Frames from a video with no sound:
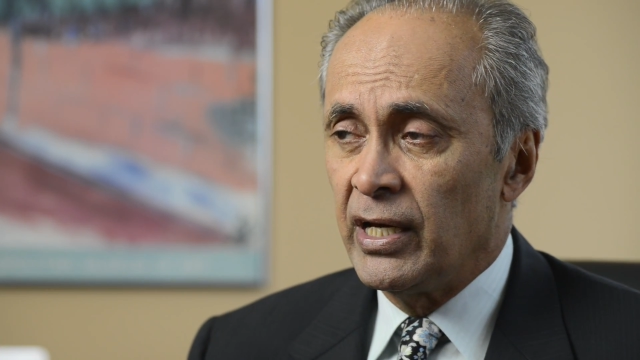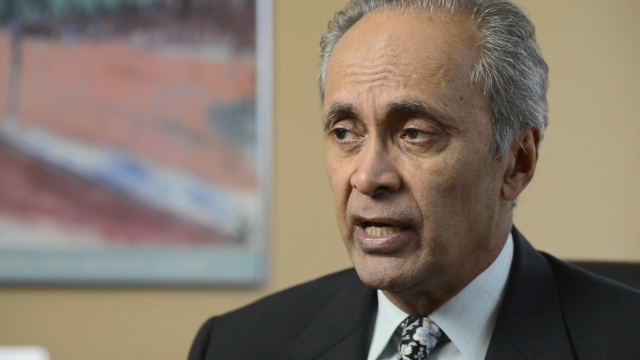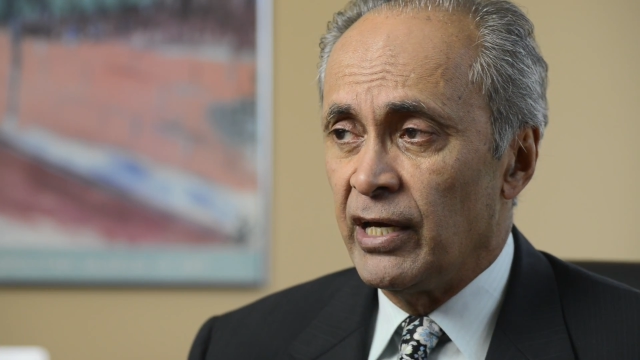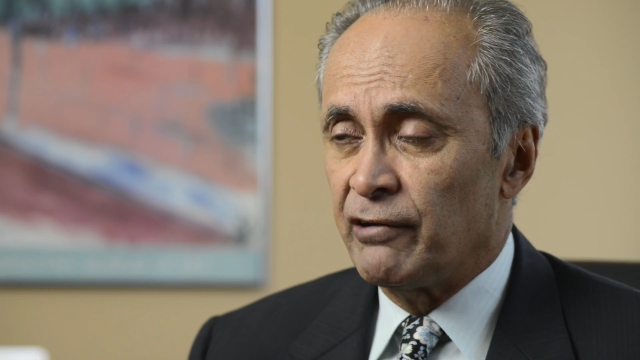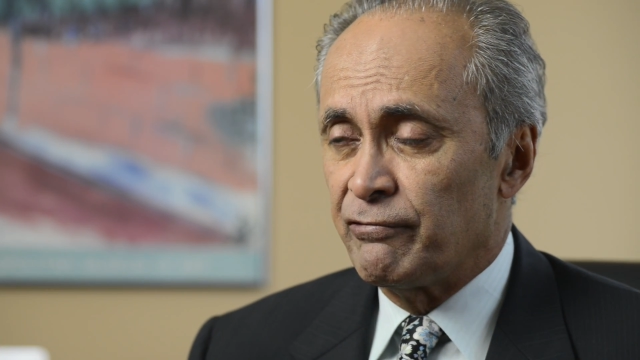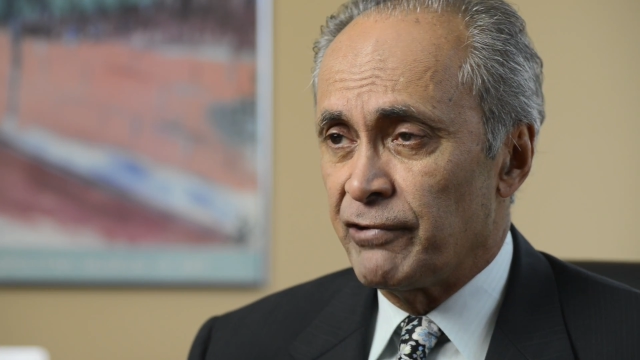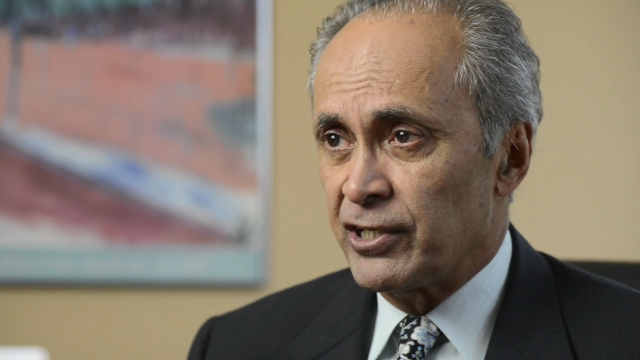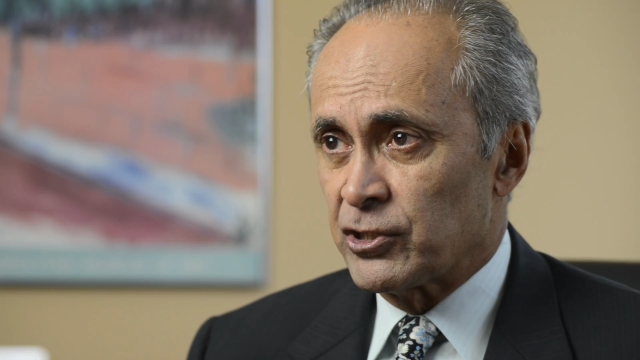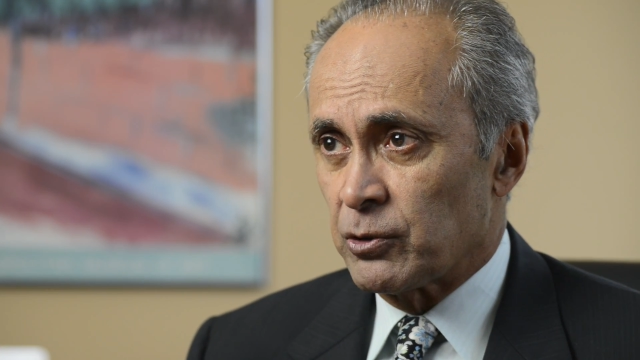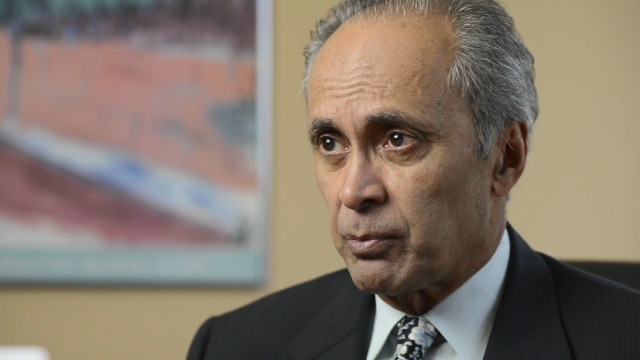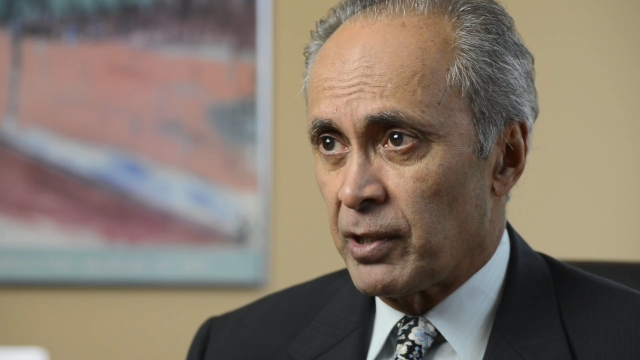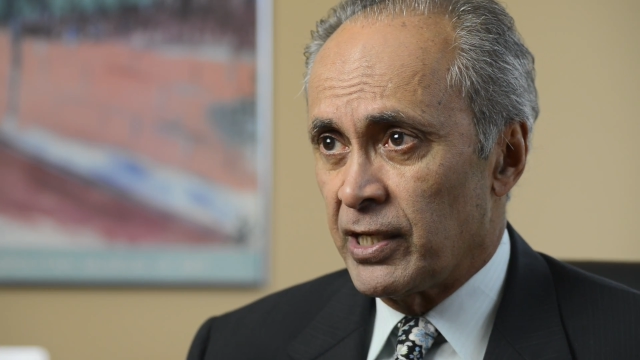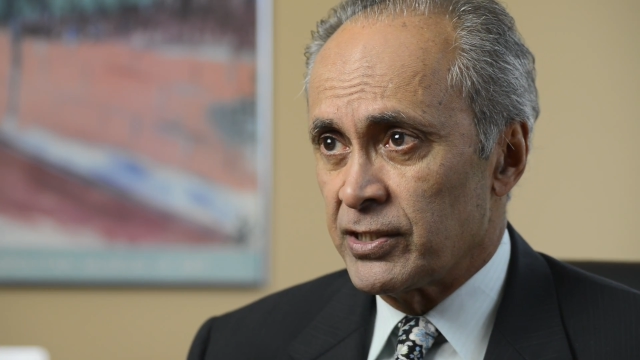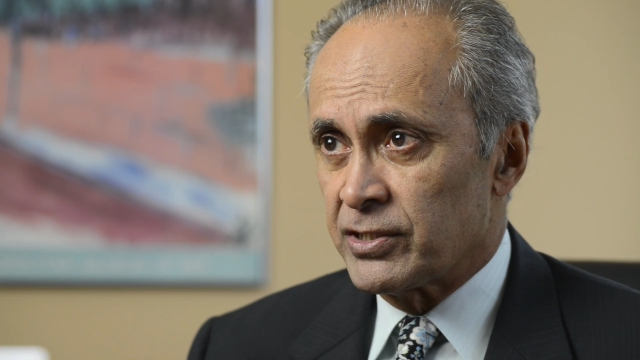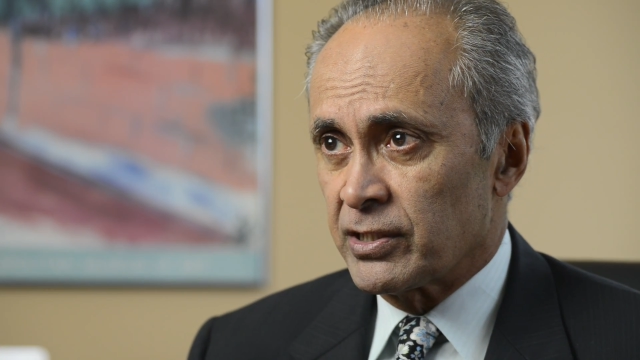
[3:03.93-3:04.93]
in facial
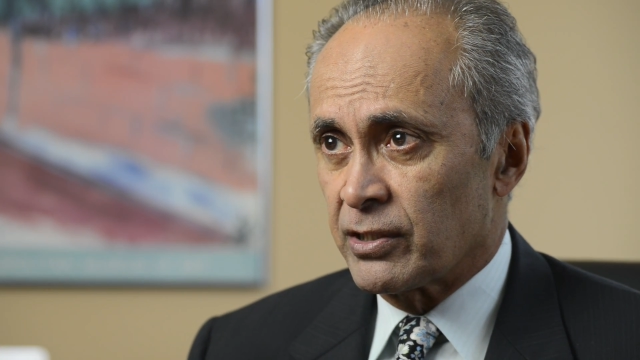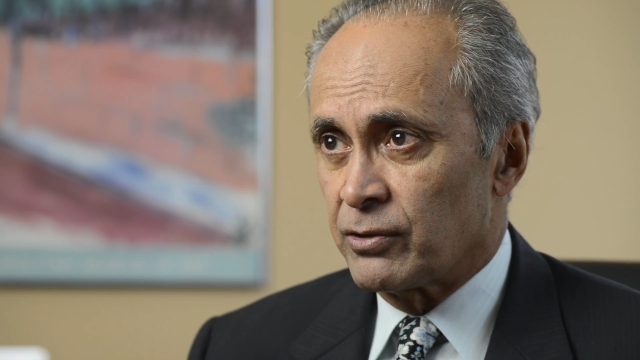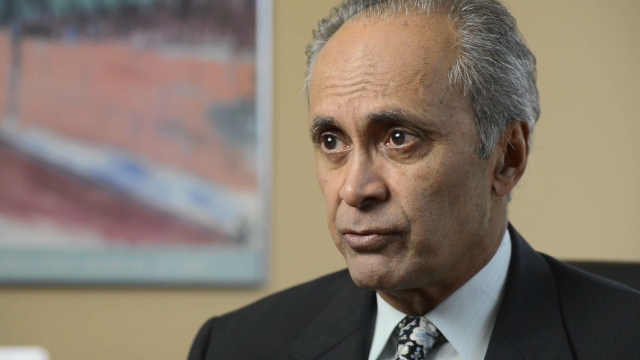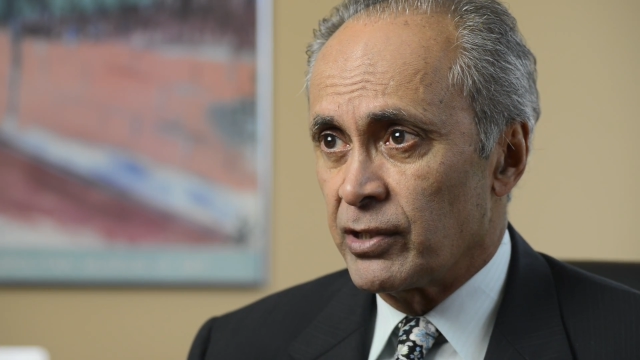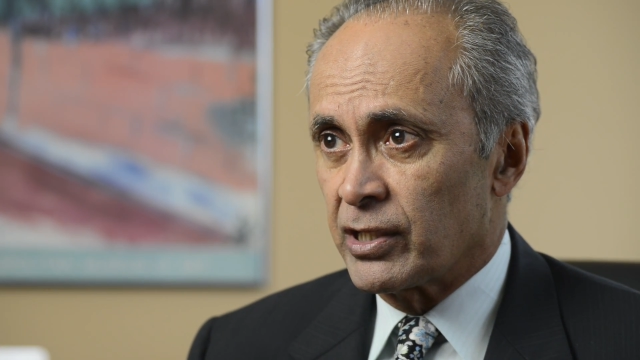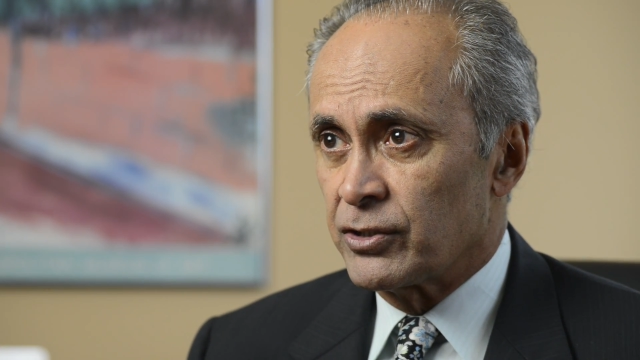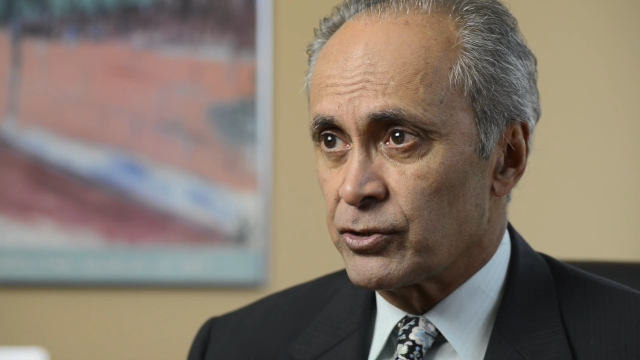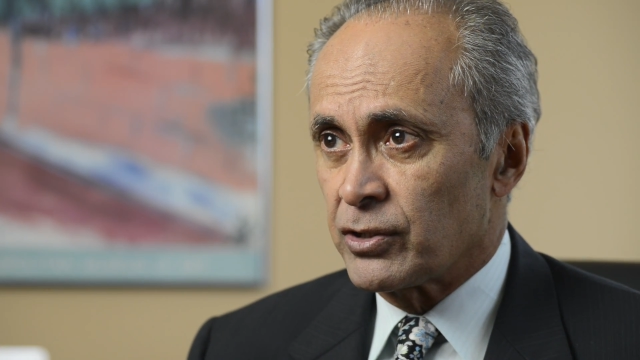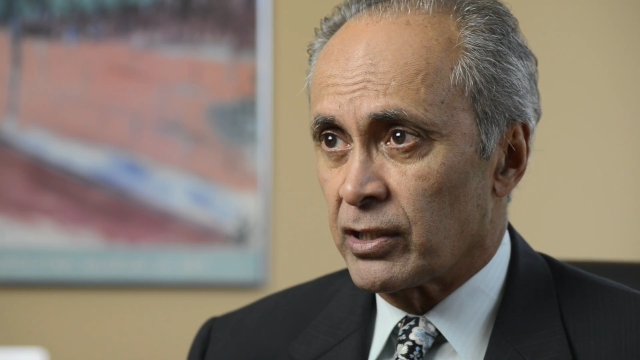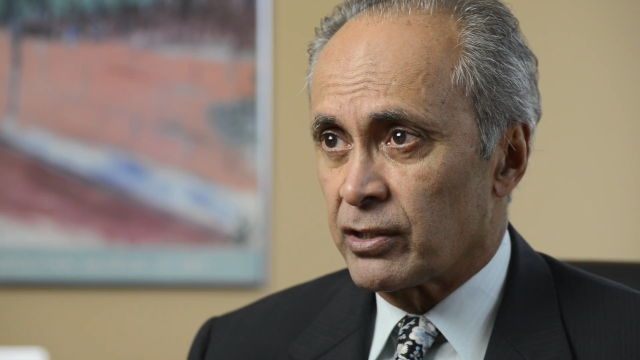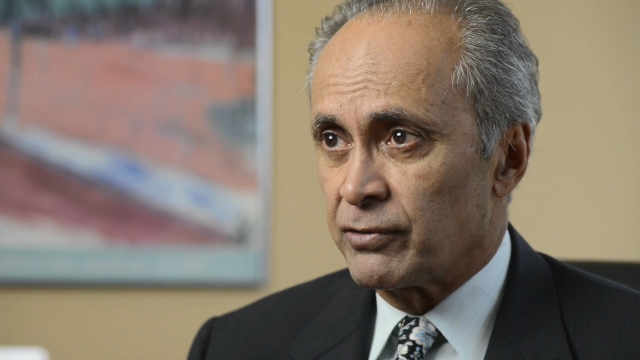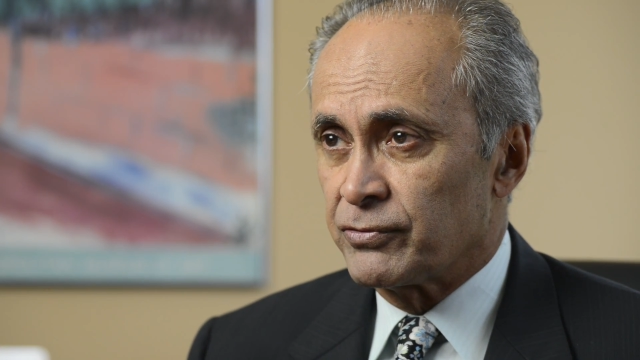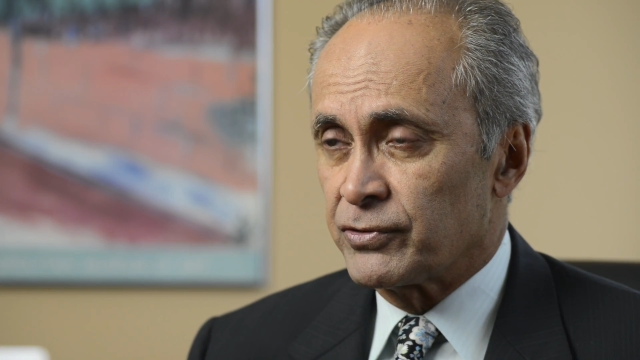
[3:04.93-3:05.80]
plastic and reconstructive